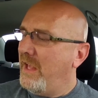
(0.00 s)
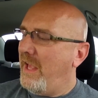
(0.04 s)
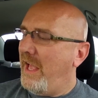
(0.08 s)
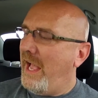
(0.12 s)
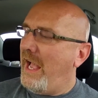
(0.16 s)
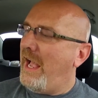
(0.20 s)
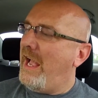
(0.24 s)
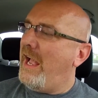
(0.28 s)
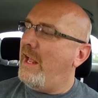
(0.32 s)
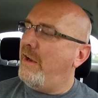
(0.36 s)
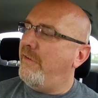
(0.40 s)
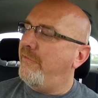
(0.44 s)

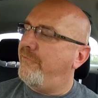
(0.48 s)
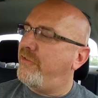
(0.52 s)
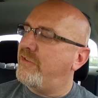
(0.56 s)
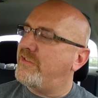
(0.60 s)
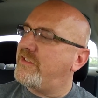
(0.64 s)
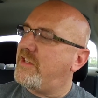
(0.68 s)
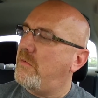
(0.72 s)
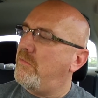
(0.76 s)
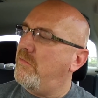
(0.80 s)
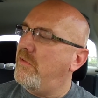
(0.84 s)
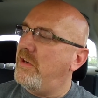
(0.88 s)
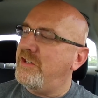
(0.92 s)
And for
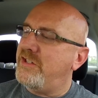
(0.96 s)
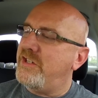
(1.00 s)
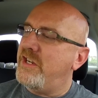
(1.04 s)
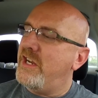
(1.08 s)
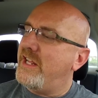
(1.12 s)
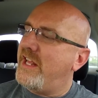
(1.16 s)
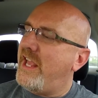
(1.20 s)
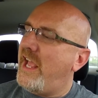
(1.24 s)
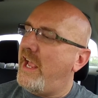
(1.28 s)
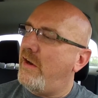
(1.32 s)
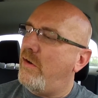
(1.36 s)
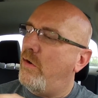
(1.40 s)
some reason,
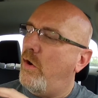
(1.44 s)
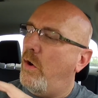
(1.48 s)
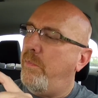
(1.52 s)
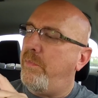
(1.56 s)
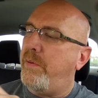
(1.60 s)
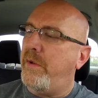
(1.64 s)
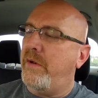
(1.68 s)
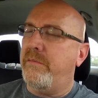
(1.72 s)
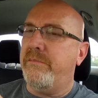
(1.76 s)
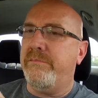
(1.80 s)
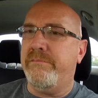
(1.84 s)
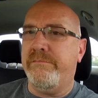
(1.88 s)
you can't
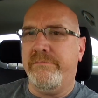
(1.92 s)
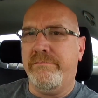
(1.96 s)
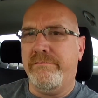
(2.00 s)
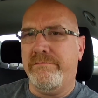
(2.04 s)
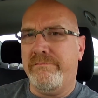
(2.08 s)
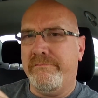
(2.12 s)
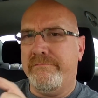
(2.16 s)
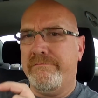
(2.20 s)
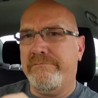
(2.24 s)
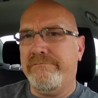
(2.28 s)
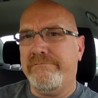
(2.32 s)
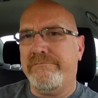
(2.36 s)
open
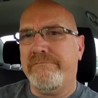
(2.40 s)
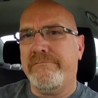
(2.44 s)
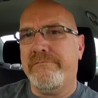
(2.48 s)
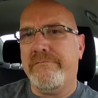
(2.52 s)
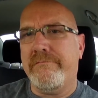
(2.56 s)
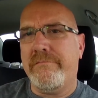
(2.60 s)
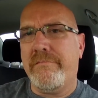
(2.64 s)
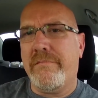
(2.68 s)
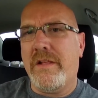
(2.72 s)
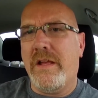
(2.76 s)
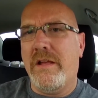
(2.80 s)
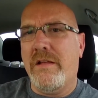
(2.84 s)

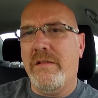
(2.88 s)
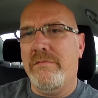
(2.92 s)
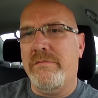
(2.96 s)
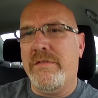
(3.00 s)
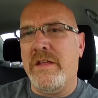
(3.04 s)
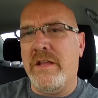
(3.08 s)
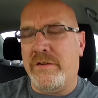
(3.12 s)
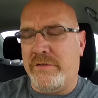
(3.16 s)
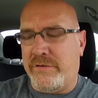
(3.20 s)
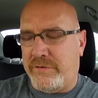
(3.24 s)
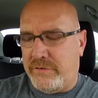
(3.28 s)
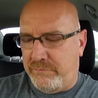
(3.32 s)

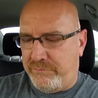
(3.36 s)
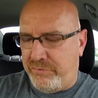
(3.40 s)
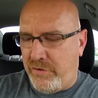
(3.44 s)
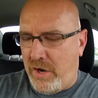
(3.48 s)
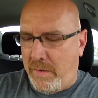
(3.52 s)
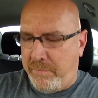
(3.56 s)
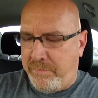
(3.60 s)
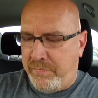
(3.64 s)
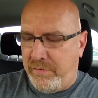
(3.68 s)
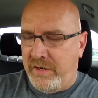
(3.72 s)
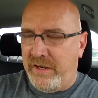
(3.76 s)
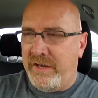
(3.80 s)
this
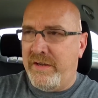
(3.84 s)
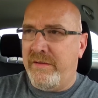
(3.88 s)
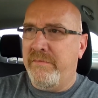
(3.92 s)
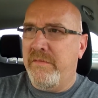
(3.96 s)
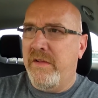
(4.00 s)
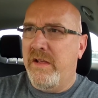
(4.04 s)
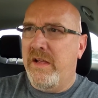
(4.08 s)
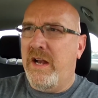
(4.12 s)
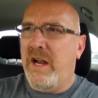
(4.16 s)
properly.